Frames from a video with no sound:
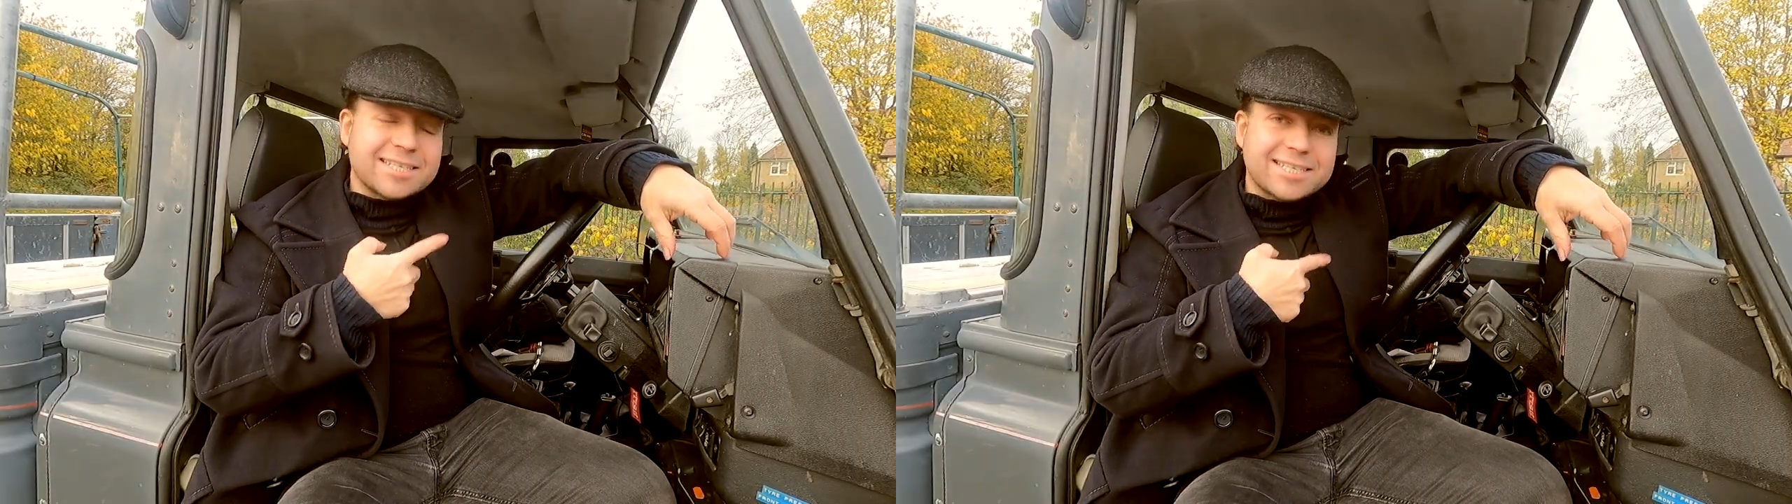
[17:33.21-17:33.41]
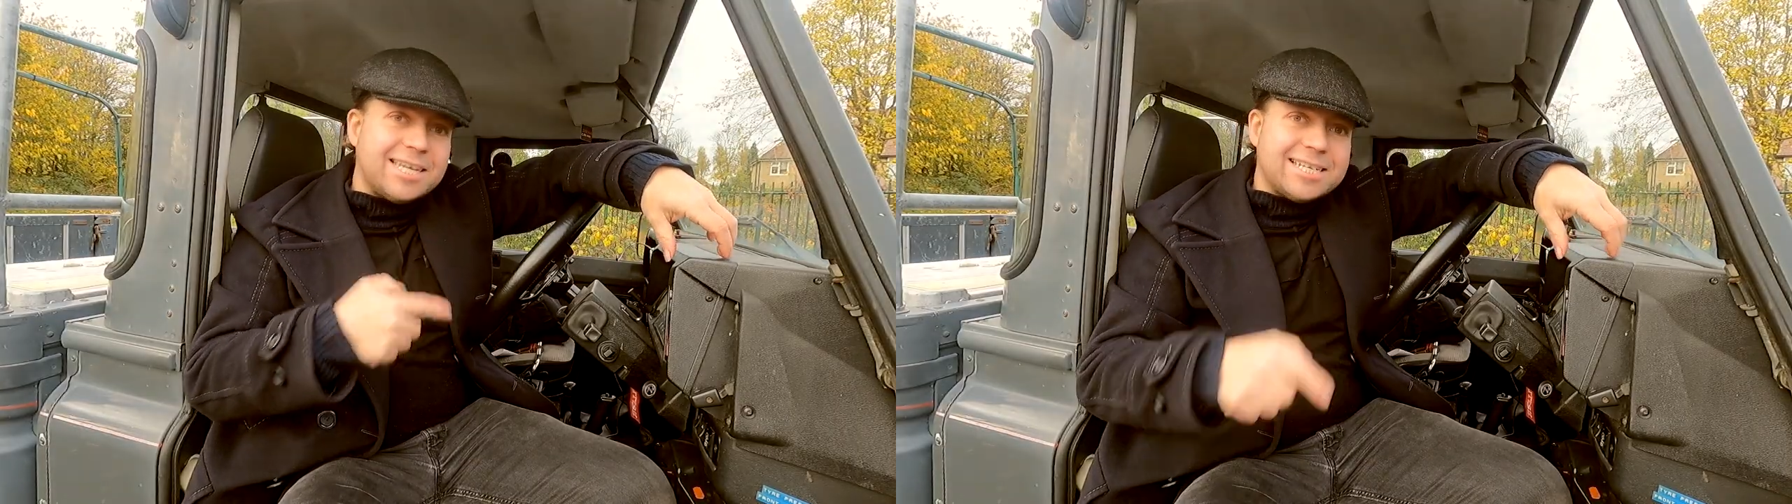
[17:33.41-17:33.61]

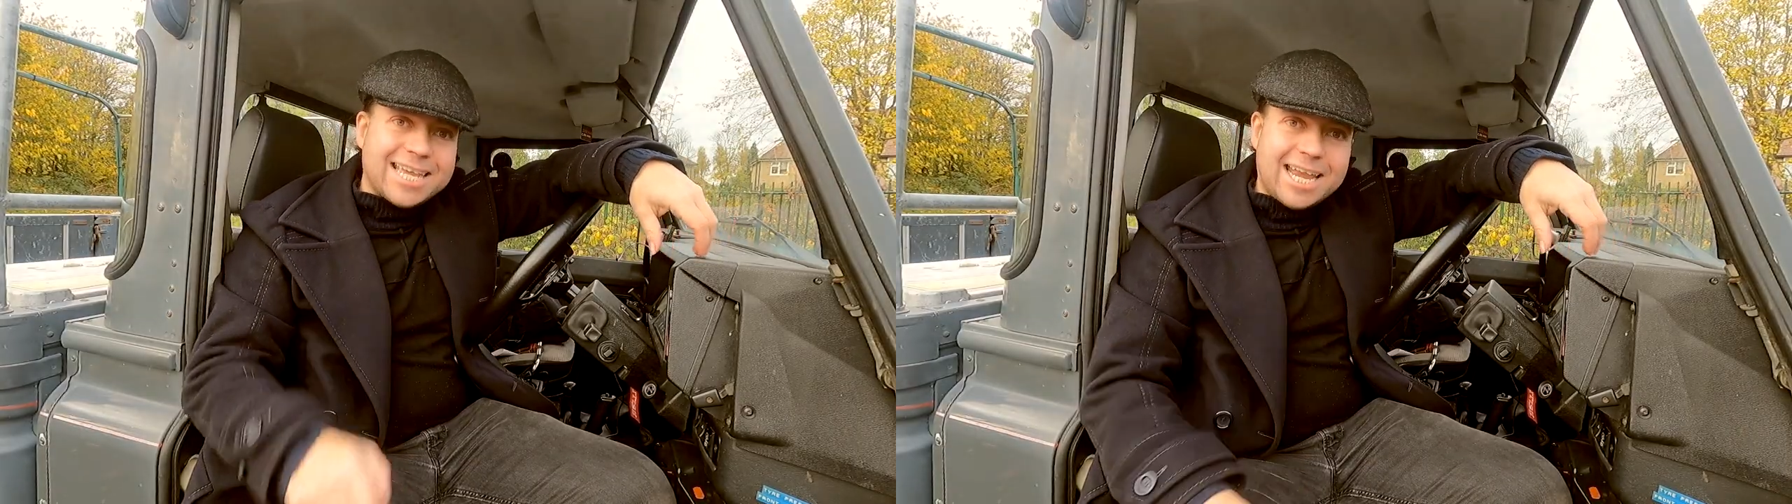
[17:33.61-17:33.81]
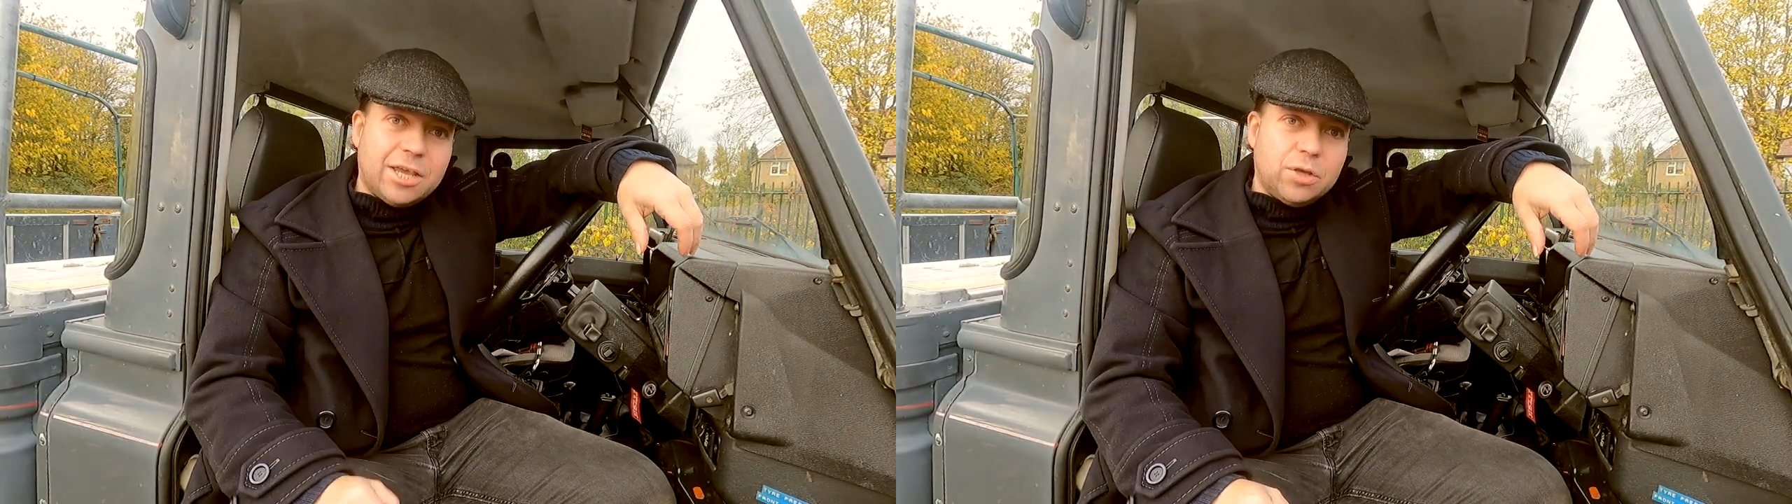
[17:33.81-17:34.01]
to see
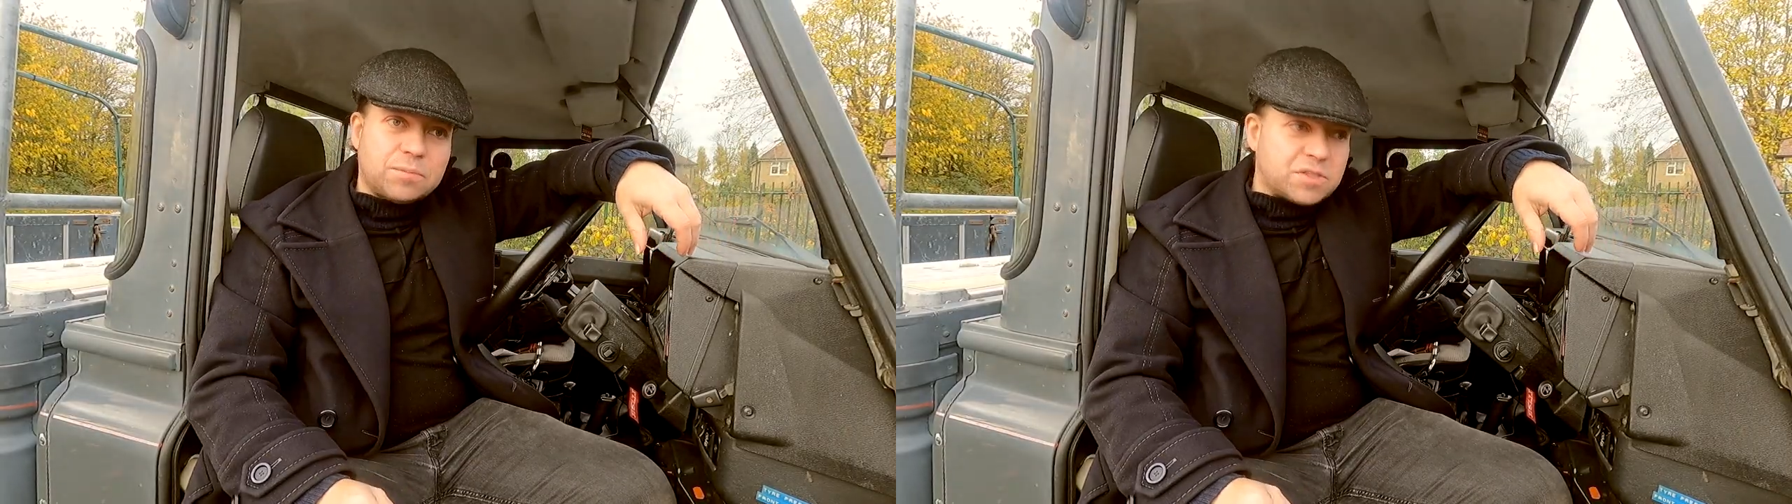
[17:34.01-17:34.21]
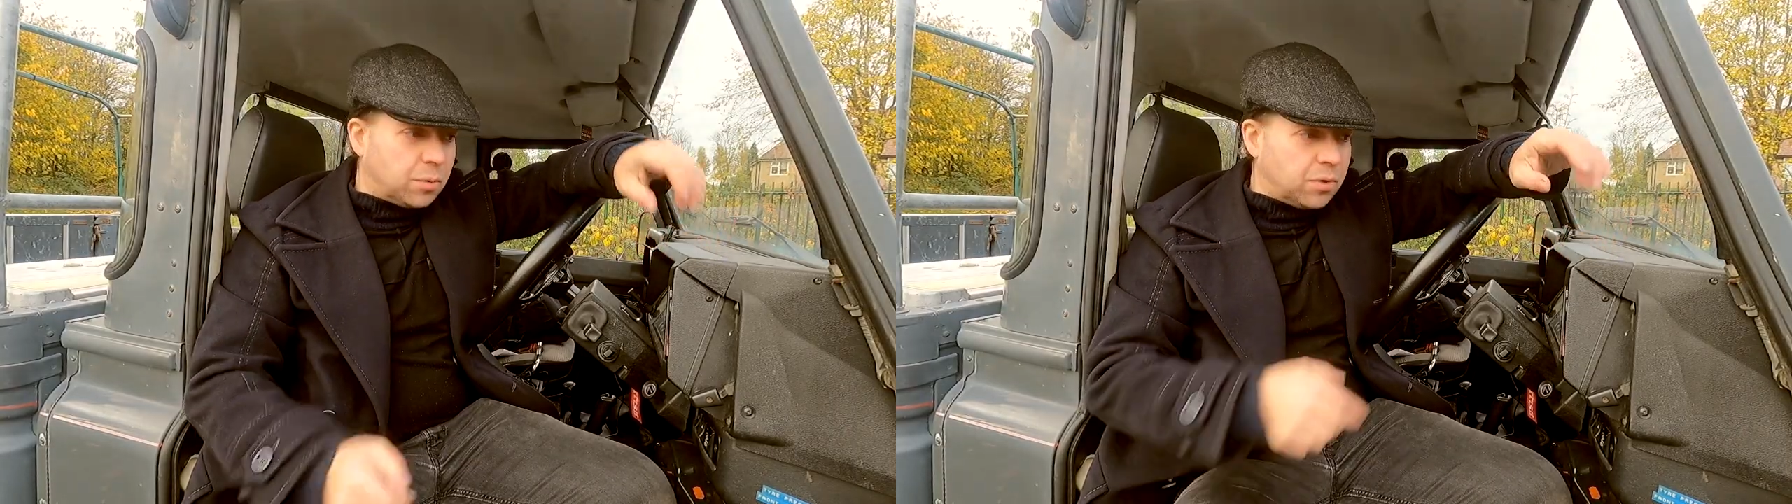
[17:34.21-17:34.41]
us getting
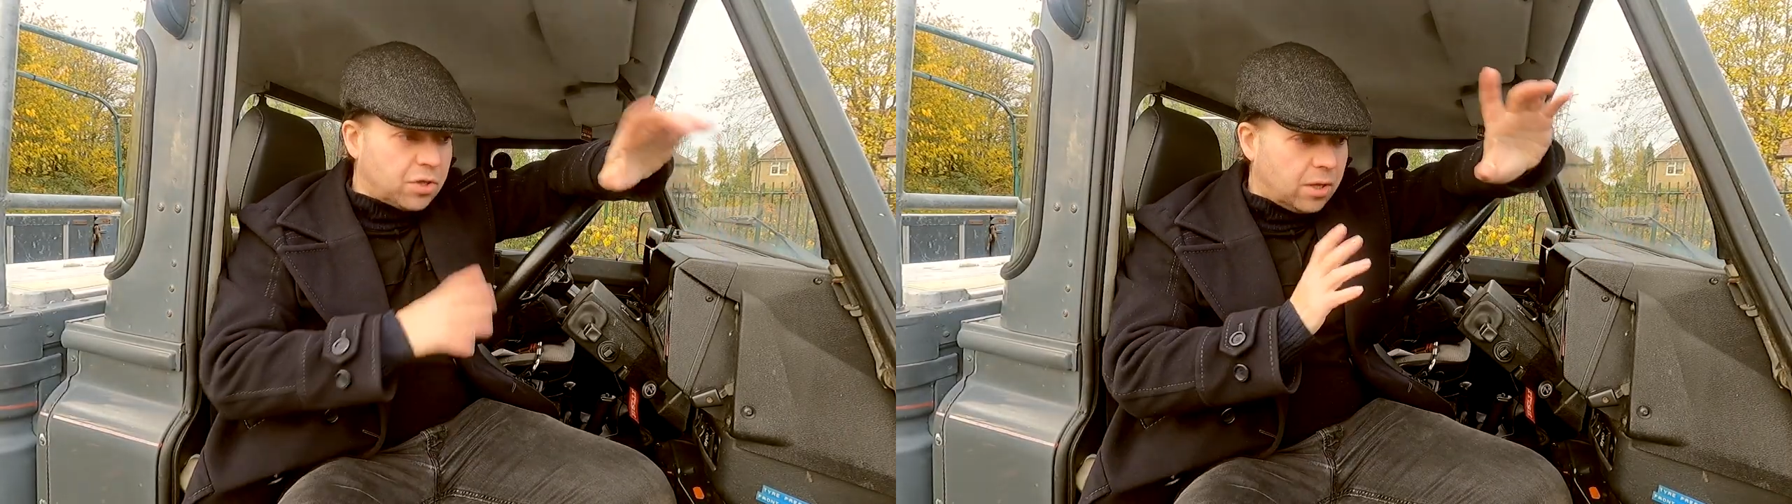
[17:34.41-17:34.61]
up to.